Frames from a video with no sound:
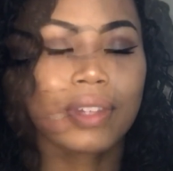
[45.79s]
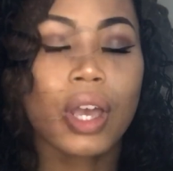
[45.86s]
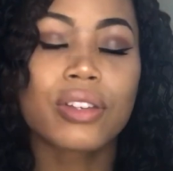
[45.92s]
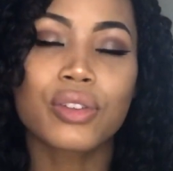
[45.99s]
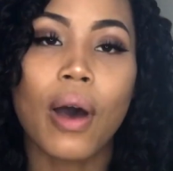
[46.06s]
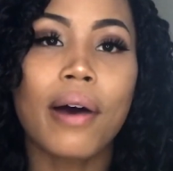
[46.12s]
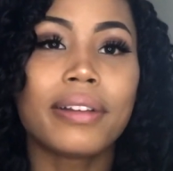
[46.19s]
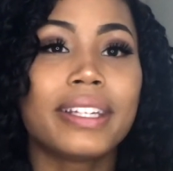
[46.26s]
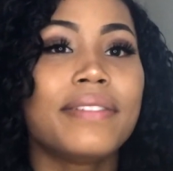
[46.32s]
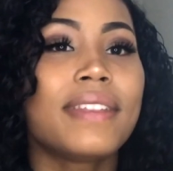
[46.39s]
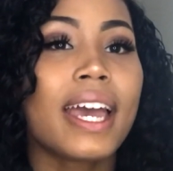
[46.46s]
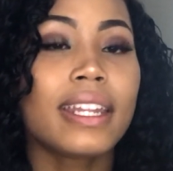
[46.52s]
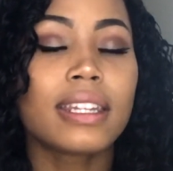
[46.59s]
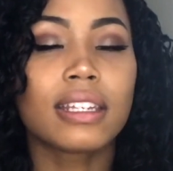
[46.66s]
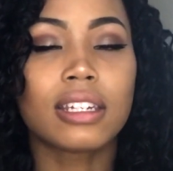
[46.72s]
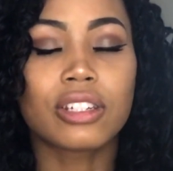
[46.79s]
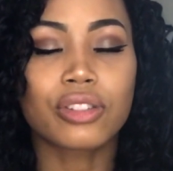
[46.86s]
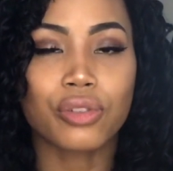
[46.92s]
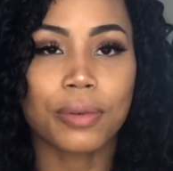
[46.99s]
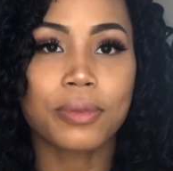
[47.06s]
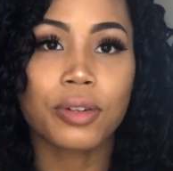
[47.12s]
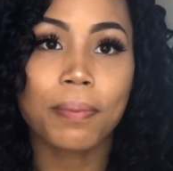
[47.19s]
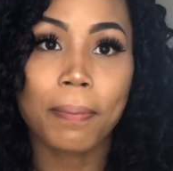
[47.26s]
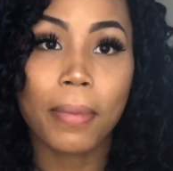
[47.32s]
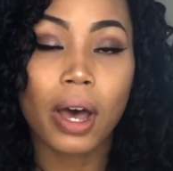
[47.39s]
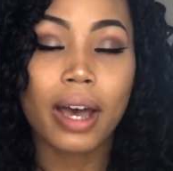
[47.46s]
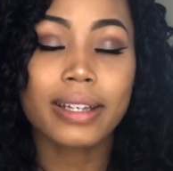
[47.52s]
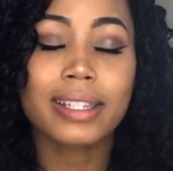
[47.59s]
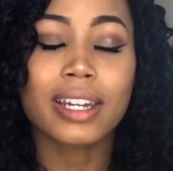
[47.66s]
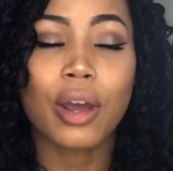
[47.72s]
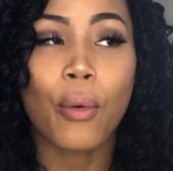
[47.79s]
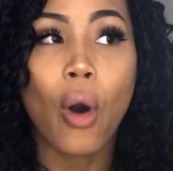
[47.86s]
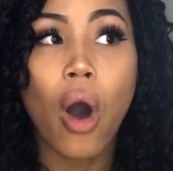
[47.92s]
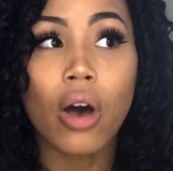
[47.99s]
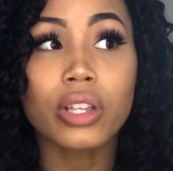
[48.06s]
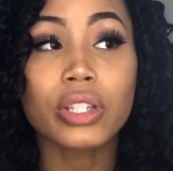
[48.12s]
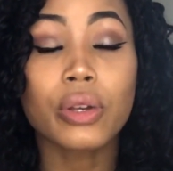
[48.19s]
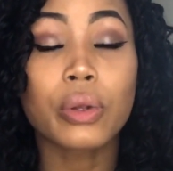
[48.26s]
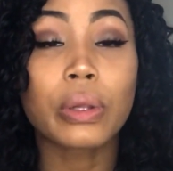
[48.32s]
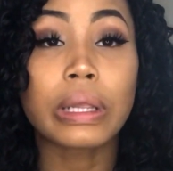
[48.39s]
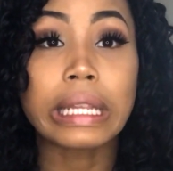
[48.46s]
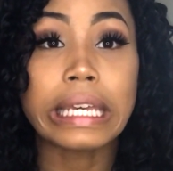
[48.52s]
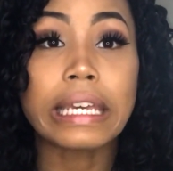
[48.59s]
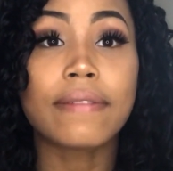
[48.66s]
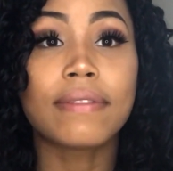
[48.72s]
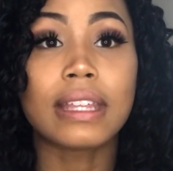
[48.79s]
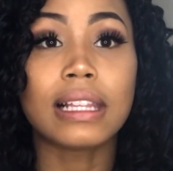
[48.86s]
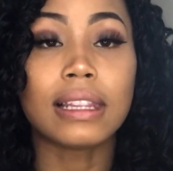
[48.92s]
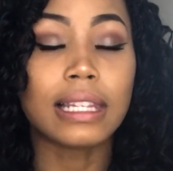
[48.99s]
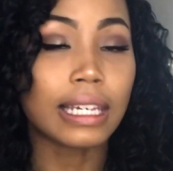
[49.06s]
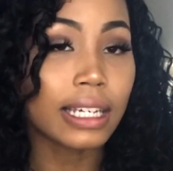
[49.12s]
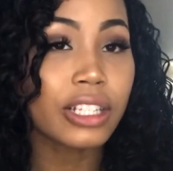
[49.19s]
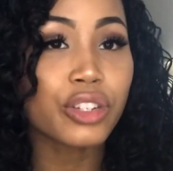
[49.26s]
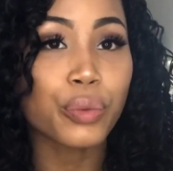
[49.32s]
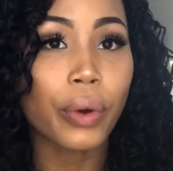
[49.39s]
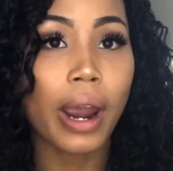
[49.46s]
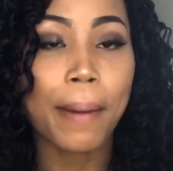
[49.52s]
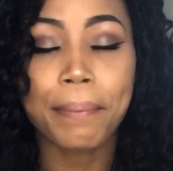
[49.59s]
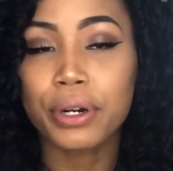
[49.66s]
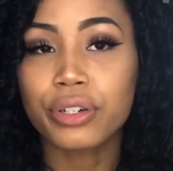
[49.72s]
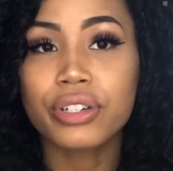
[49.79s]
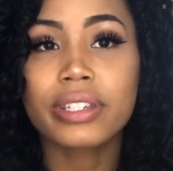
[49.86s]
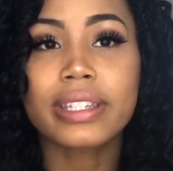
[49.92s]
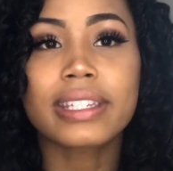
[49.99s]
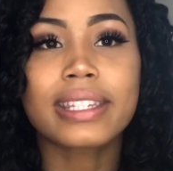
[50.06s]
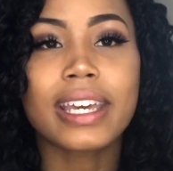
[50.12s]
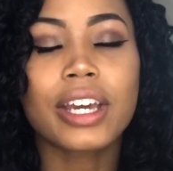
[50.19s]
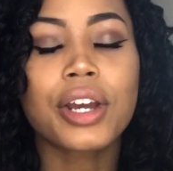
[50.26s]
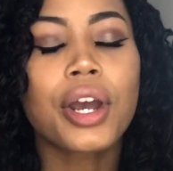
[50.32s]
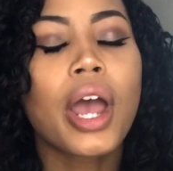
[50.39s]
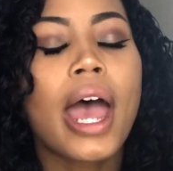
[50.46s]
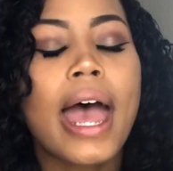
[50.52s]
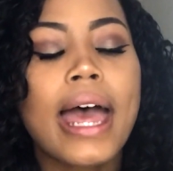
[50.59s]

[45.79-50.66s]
So I'll leave that in the description box, and I will also leave the link to where I purchased this hair